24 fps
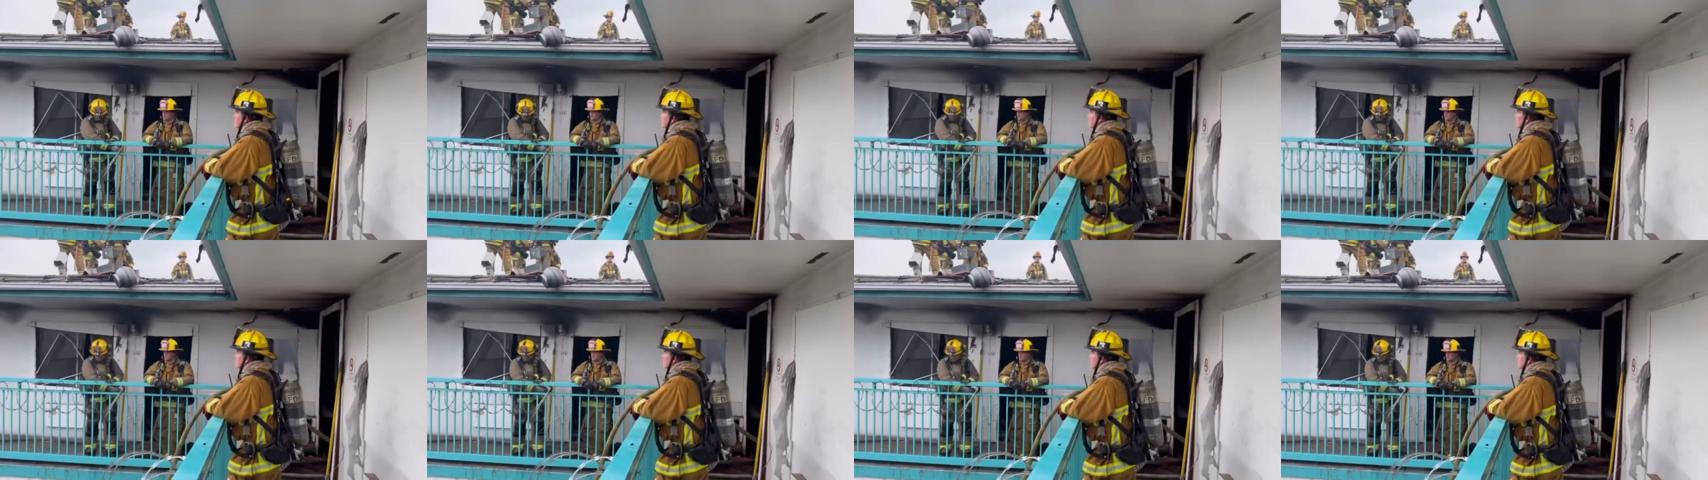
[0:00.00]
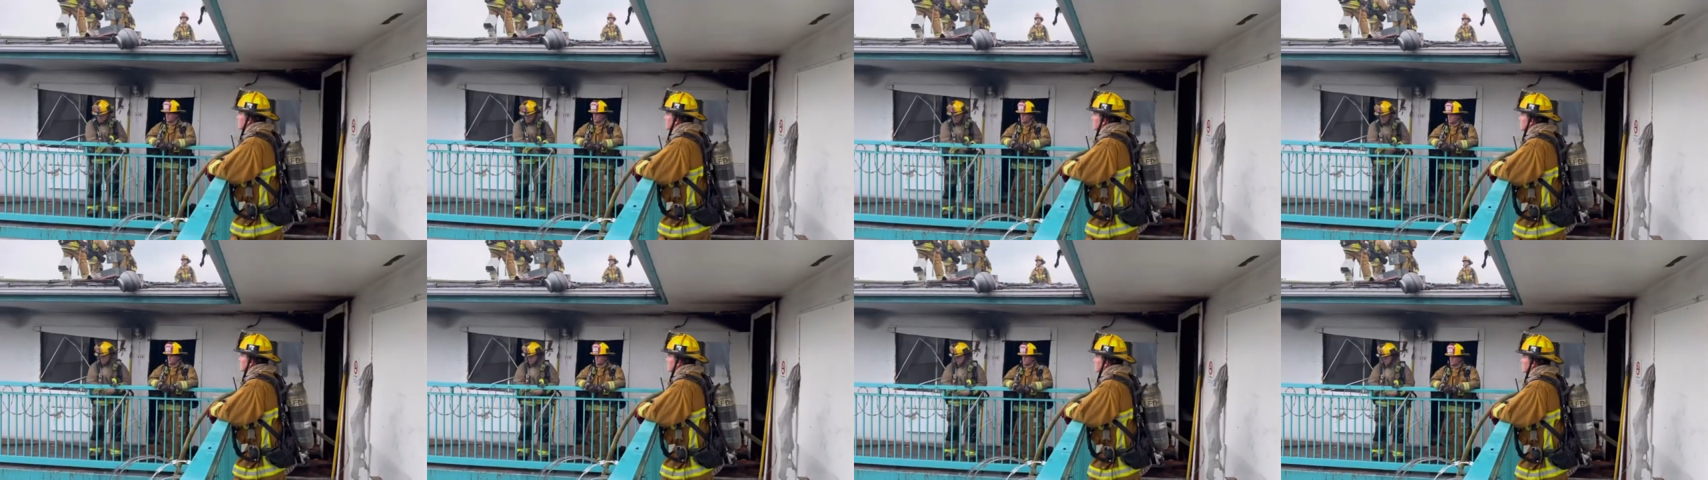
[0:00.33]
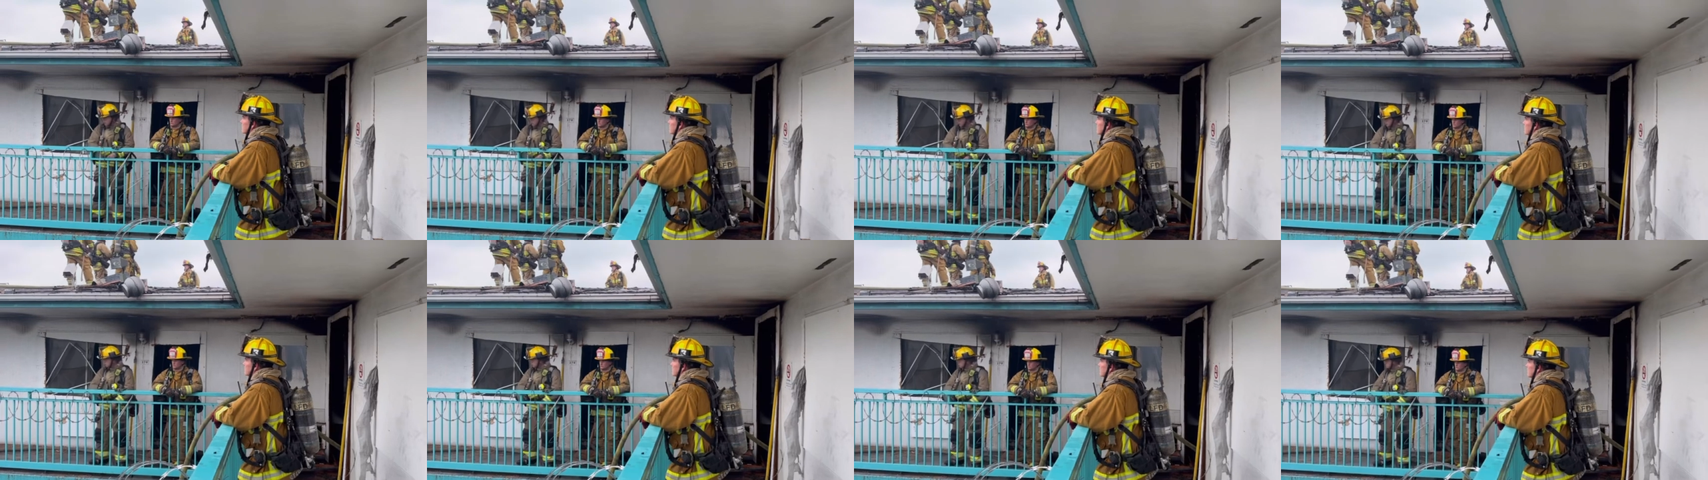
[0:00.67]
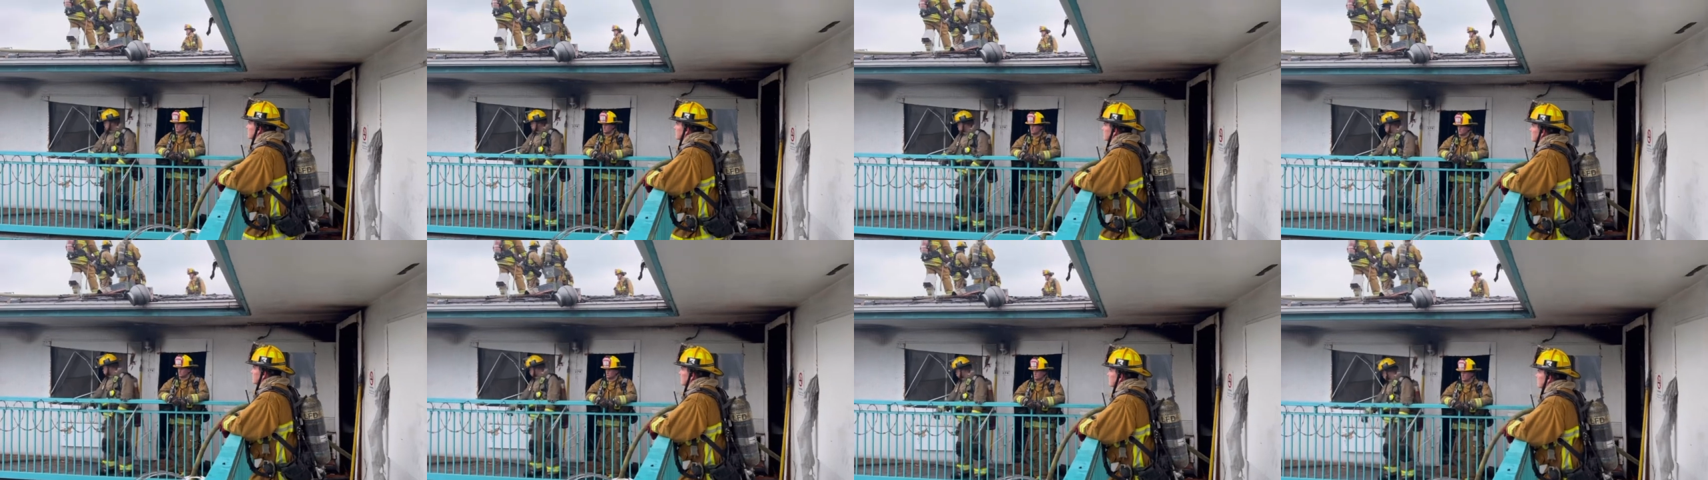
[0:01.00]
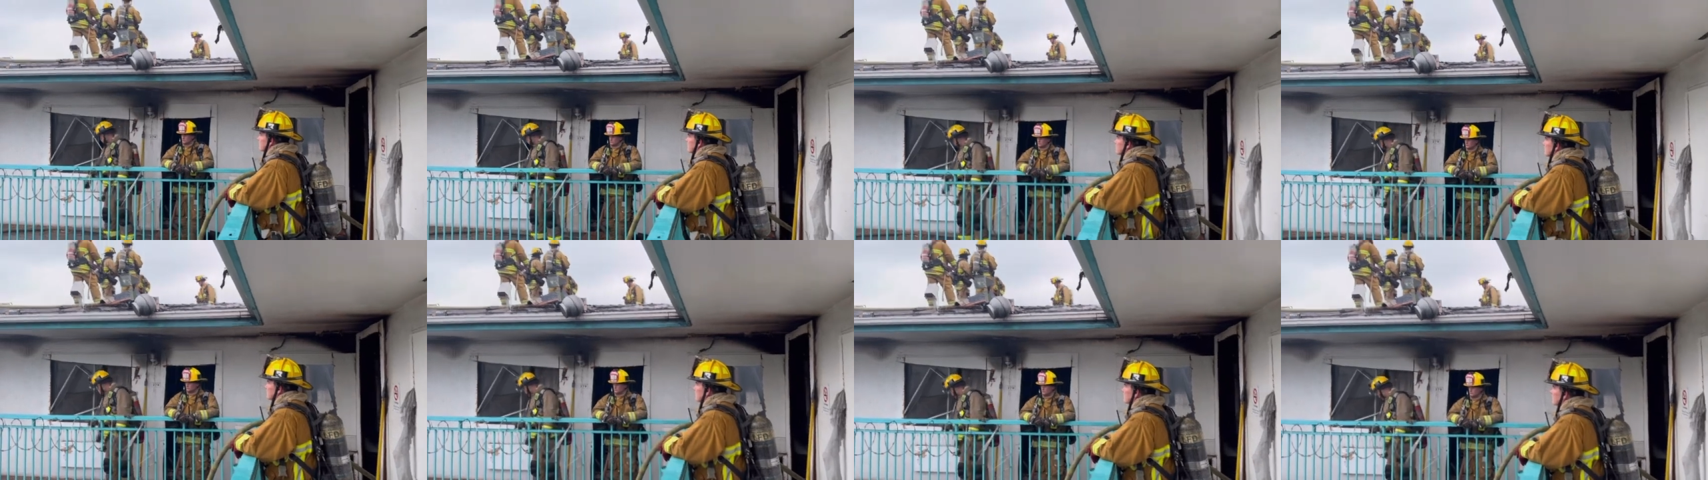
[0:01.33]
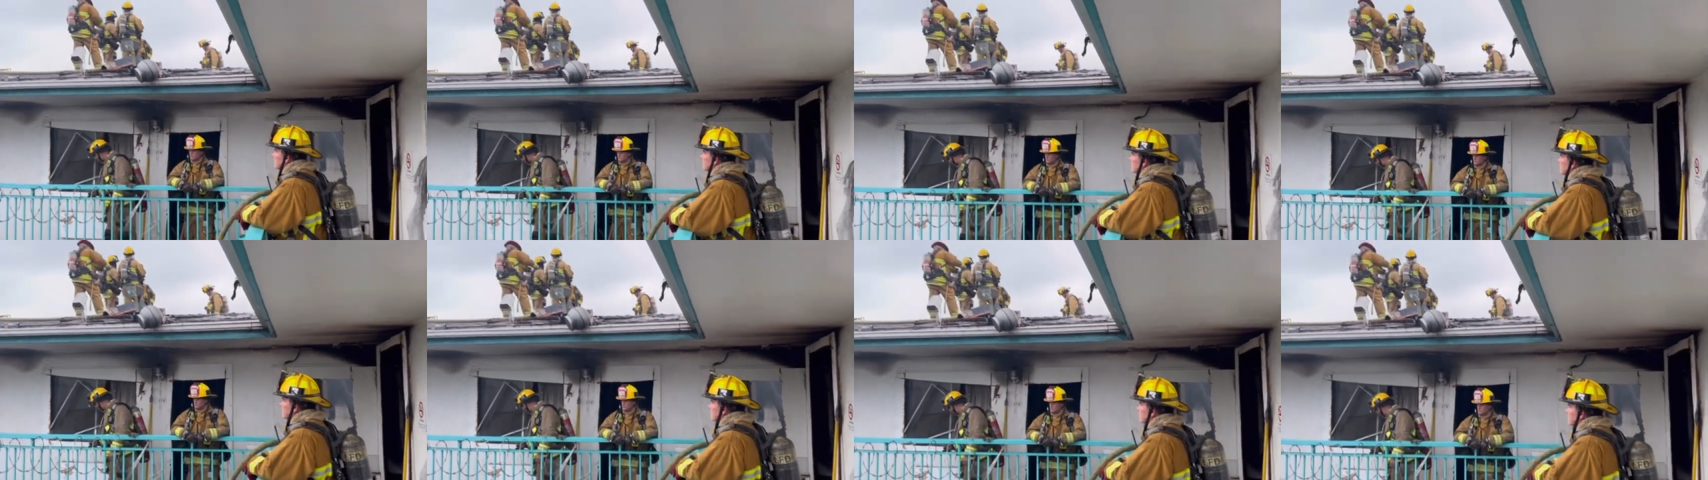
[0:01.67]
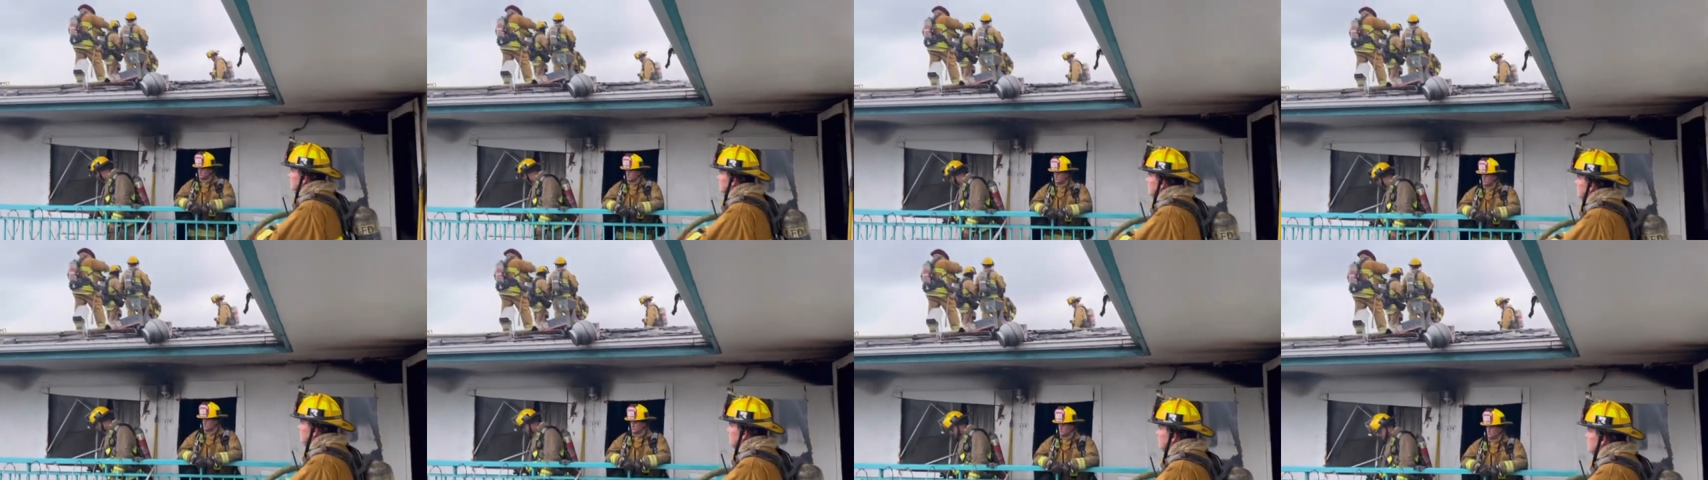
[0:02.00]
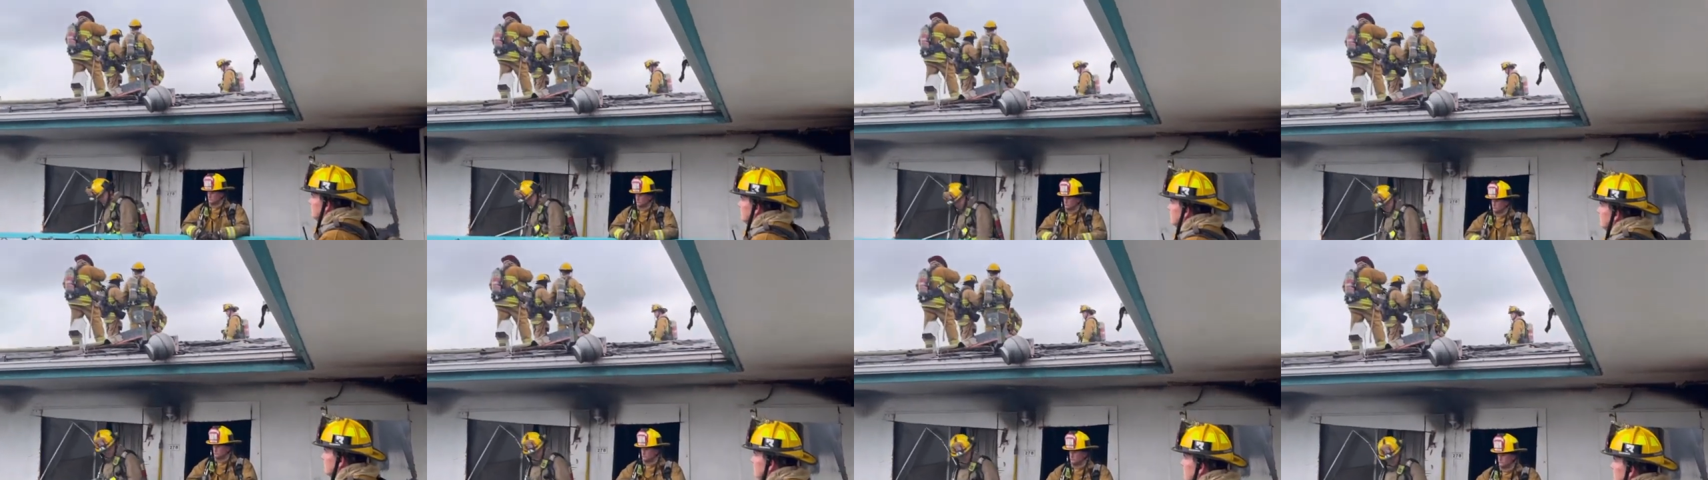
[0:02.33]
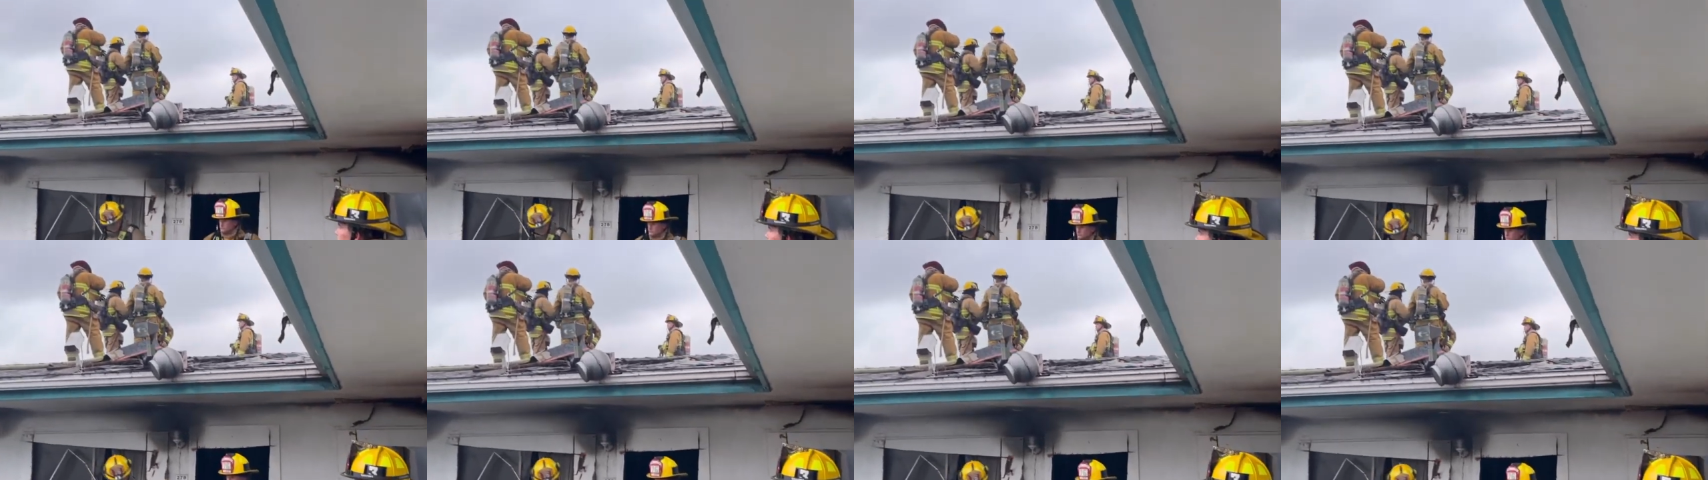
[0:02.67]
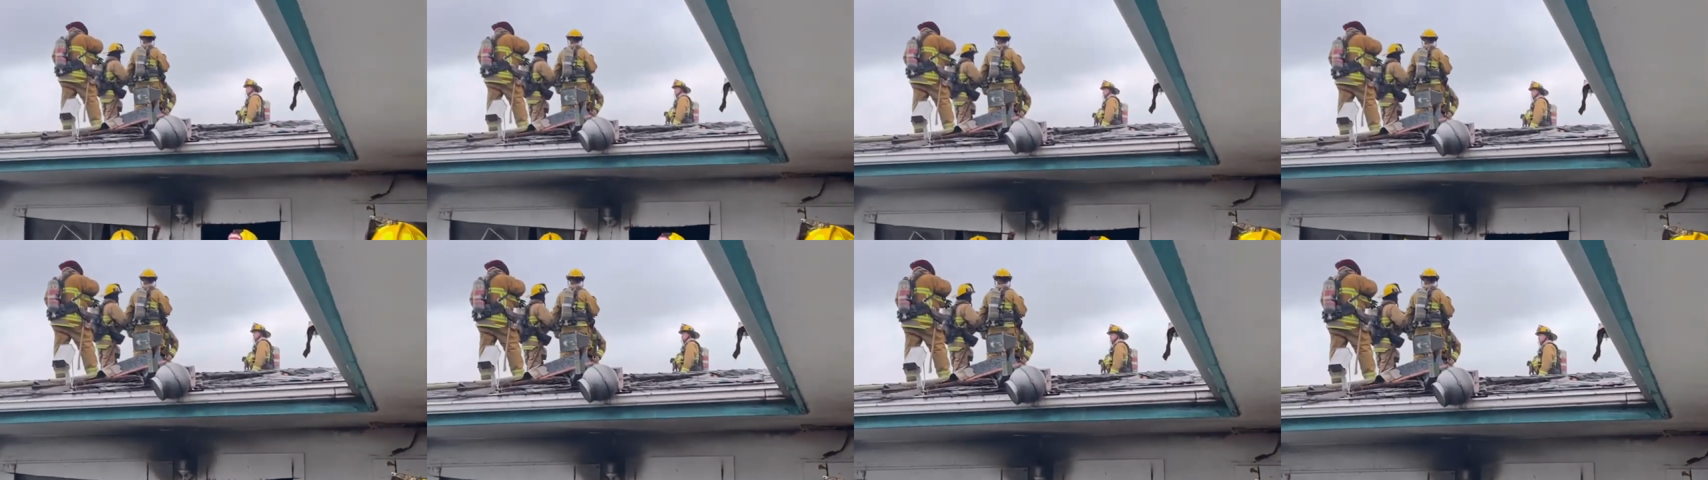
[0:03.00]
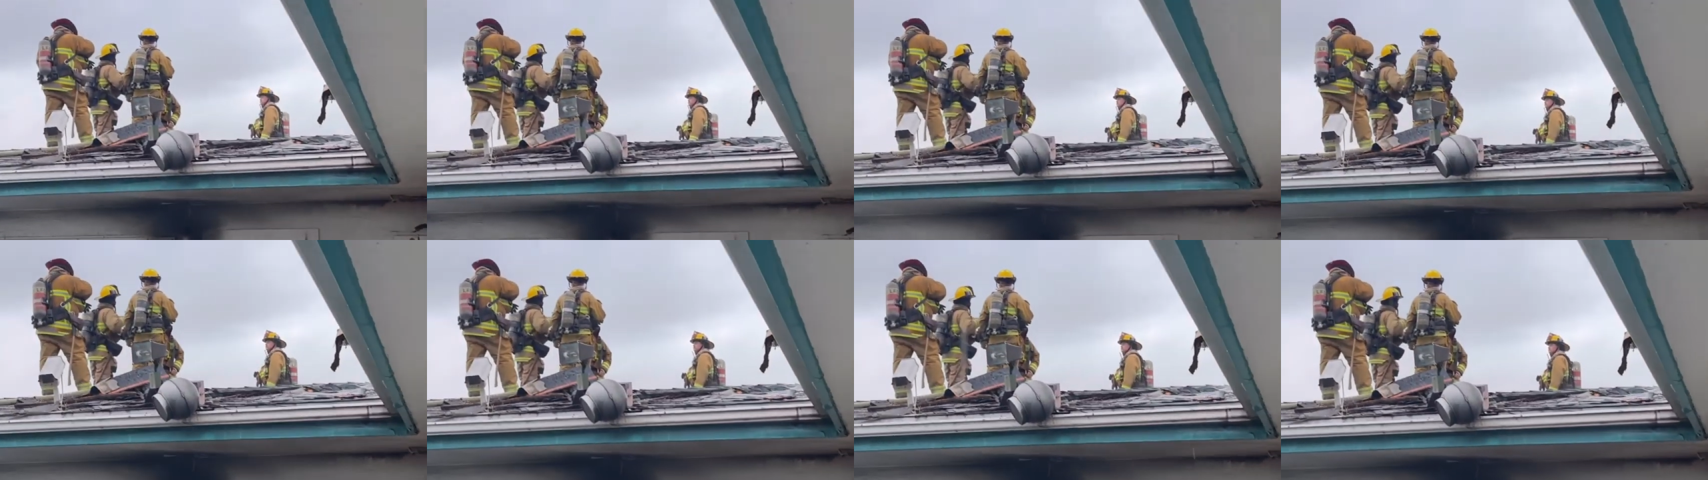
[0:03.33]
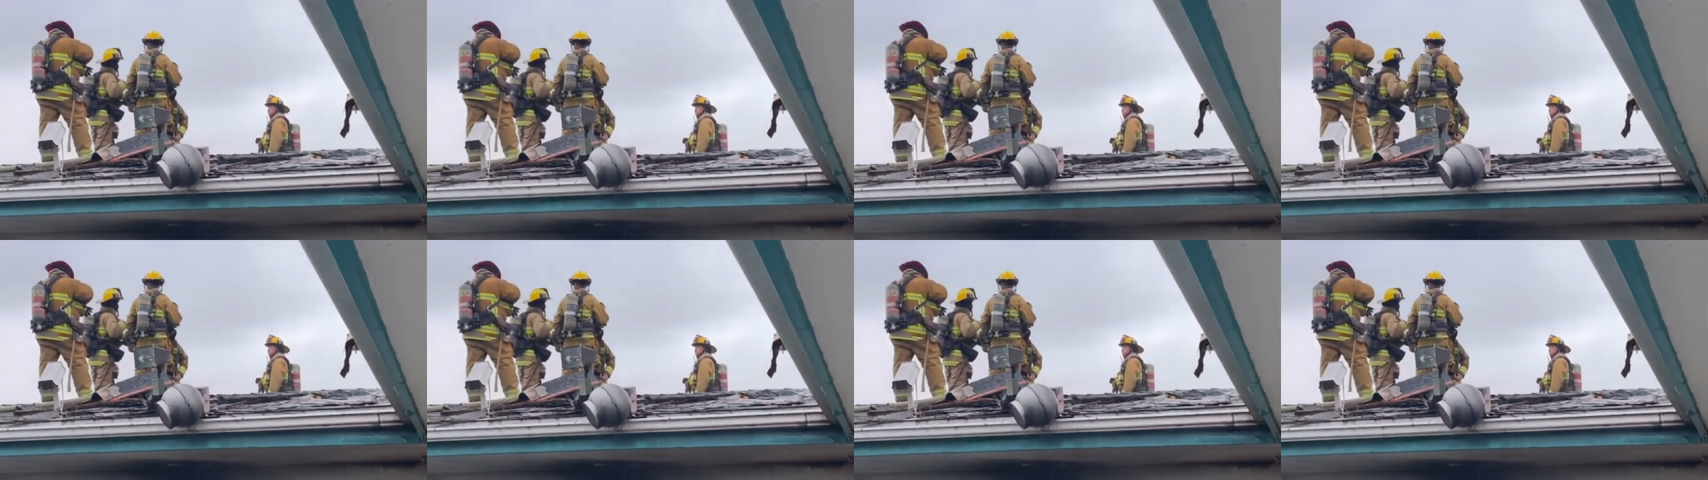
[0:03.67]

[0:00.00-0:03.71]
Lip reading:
Nobody's mouth can be seen.